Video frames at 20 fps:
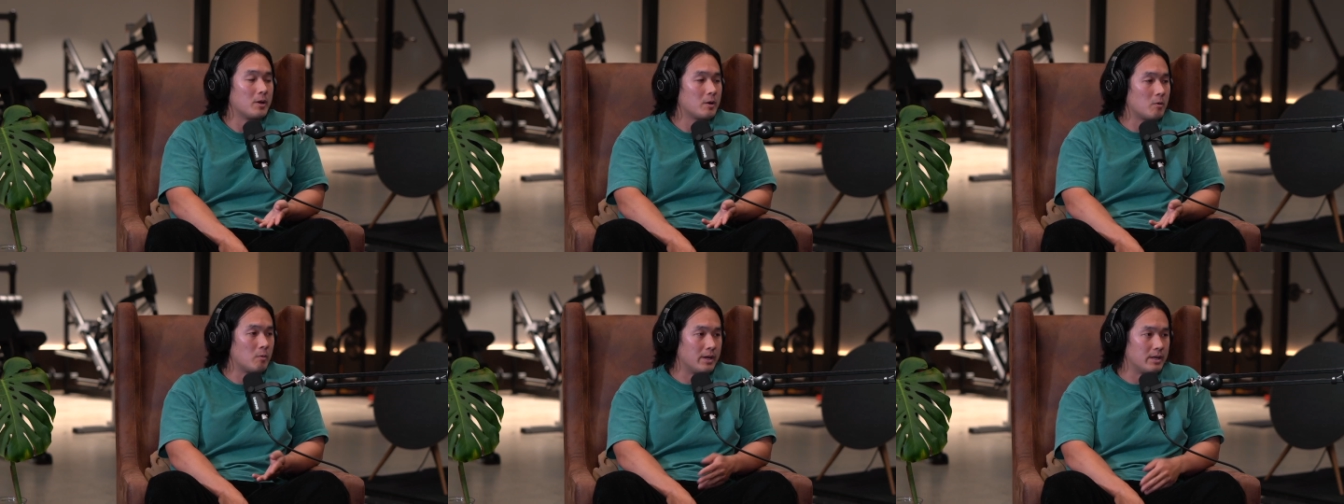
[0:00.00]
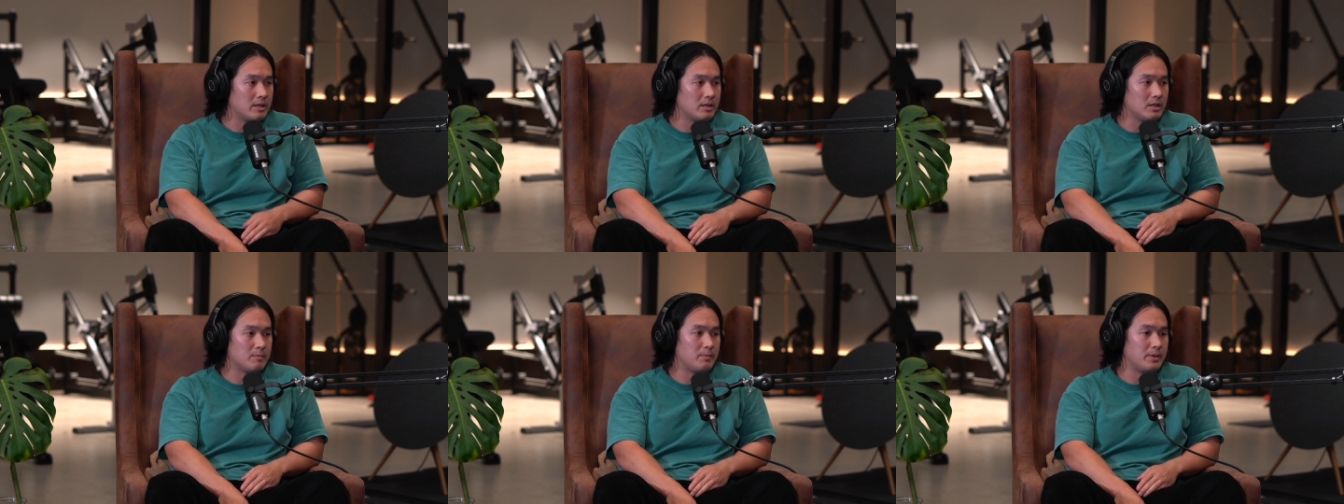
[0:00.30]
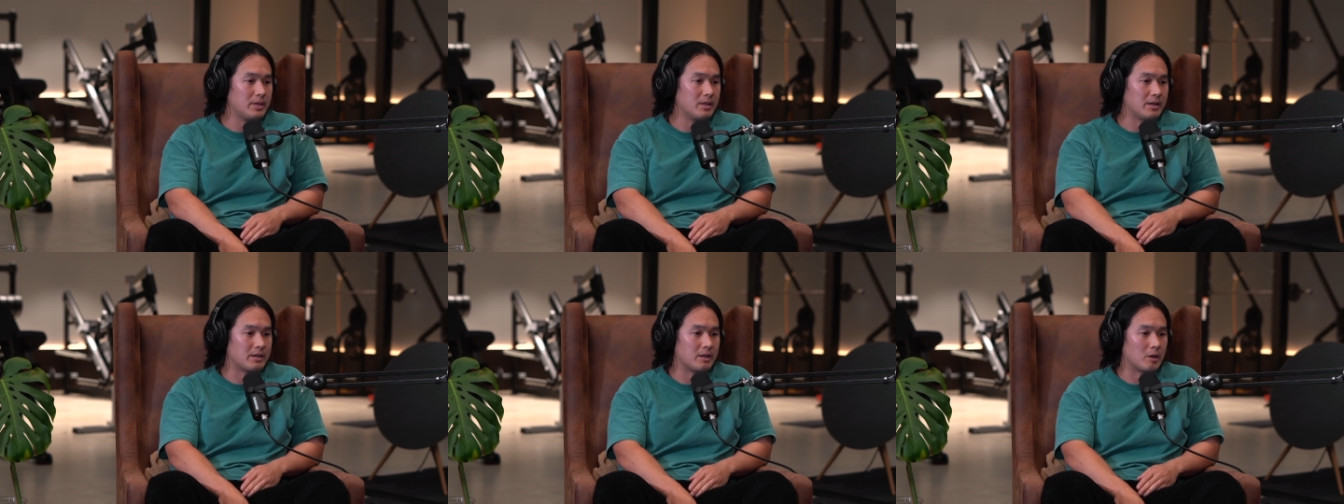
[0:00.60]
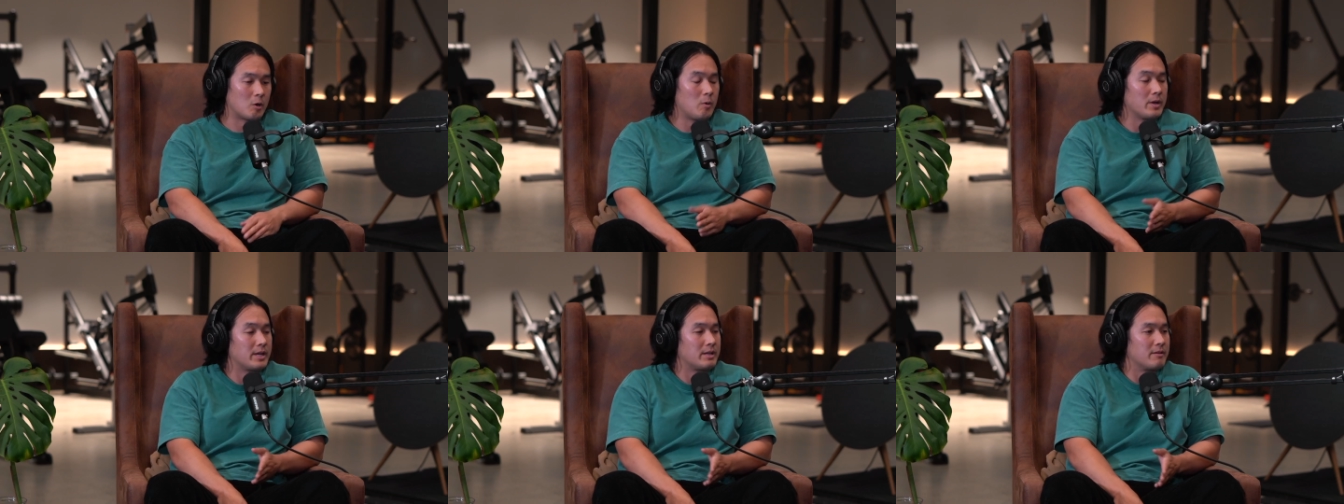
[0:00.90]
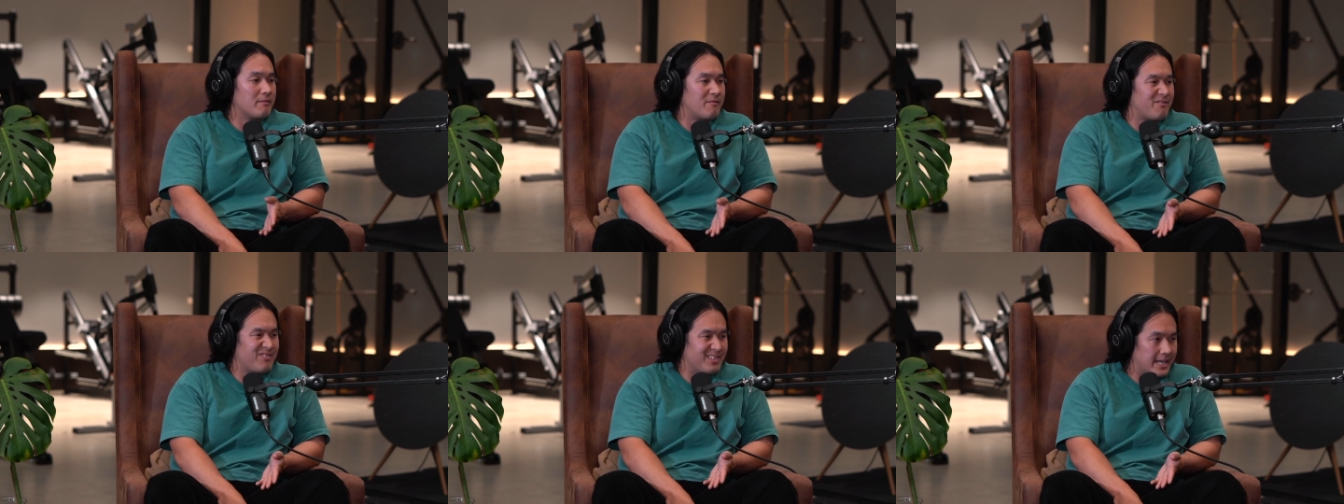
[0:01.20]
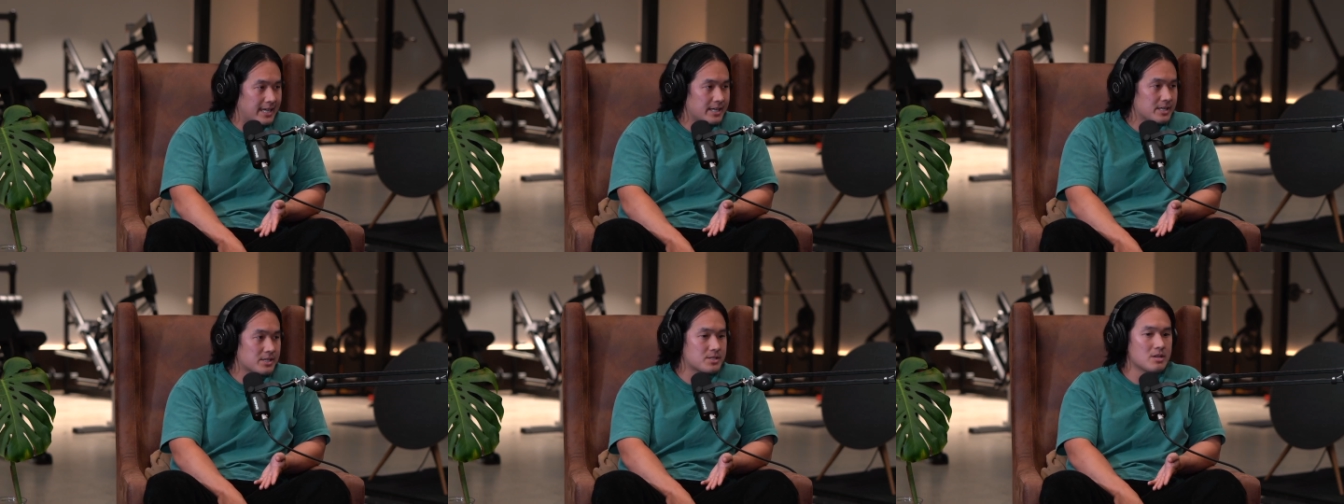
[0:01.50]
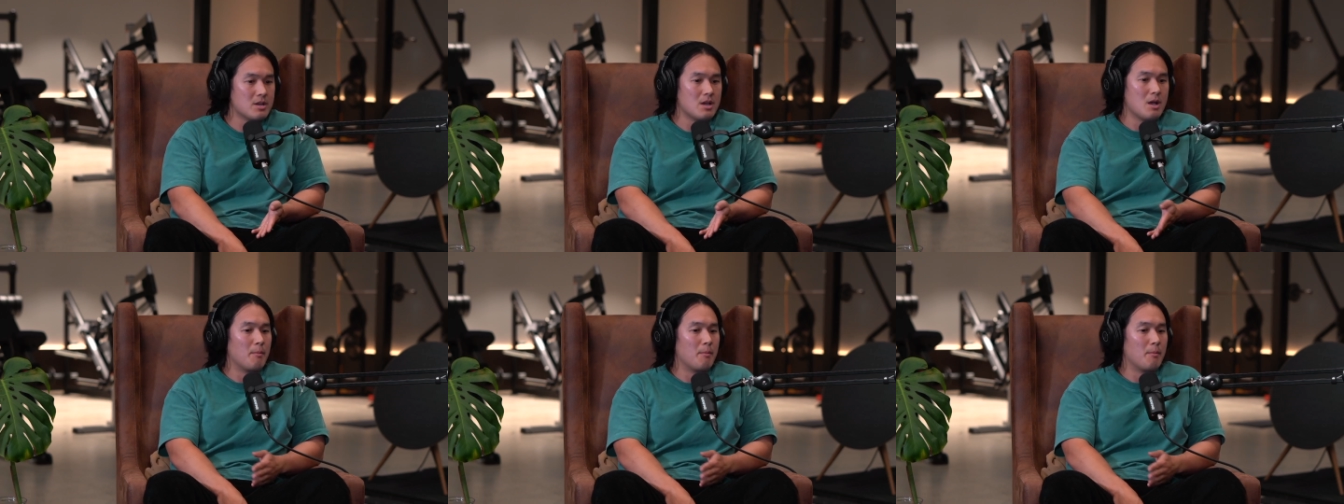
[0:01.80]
a quick win. It'd be like a quick flex,